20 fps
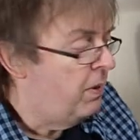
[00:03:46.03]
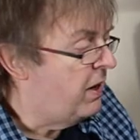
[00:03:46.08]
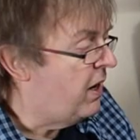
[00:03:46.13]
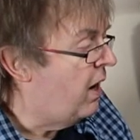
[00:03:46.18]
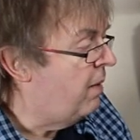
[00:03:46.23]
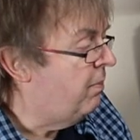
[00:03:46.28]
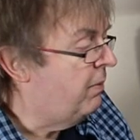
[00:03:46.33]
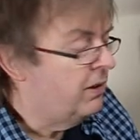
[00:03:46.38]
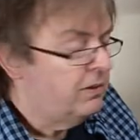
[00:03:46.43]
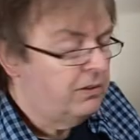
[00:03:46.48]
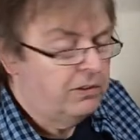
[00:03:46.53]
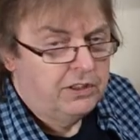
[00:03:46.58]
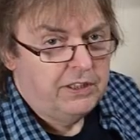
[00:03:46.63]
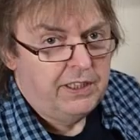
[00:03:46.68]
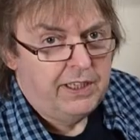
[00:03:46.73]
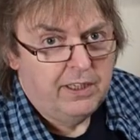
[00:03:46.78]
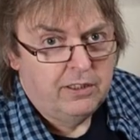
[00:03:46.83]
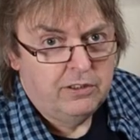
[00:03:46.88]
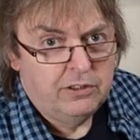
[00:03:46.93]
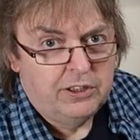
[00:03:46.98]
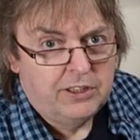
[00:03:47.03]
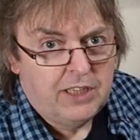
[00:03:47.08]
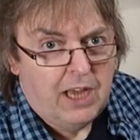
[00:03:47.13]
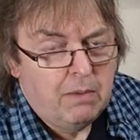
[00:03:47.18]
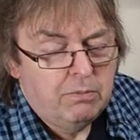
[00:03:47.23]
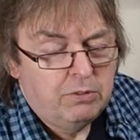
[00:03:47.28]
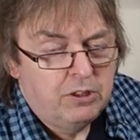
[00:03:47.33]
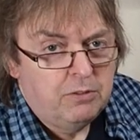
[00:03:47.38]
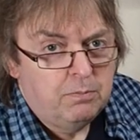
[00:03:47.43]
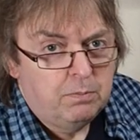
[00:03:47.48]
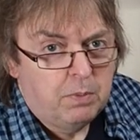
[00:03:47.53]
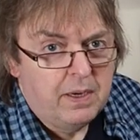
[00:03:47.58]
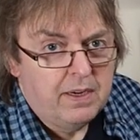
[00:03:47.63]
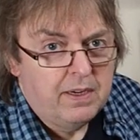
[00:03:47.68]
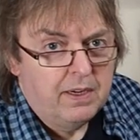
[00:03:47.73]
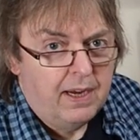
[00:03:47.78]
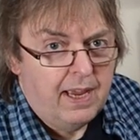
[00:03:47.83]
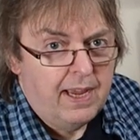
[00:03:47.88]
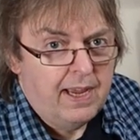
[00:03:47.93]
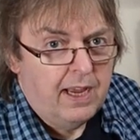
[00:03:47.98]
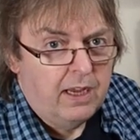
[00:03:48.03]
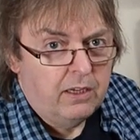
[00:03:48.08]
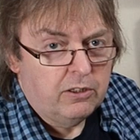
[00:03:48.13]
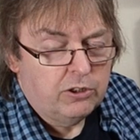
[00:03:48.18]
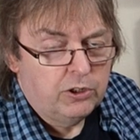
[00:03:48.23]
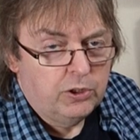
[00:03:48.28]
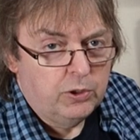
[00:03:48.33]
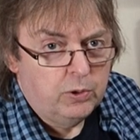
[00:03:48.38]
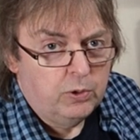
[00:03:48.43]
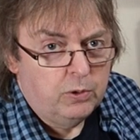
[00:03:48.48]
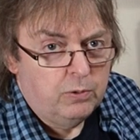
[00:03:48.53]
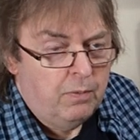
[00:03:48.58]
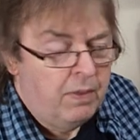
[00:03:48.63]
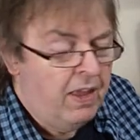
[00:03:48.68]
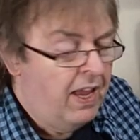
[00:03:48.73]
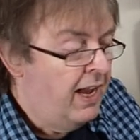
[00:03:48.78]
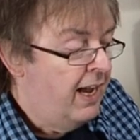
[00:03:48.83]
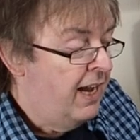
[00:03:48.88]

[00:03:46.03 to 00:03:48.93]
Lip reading: but I'm going to use the Epson Print Layout tool.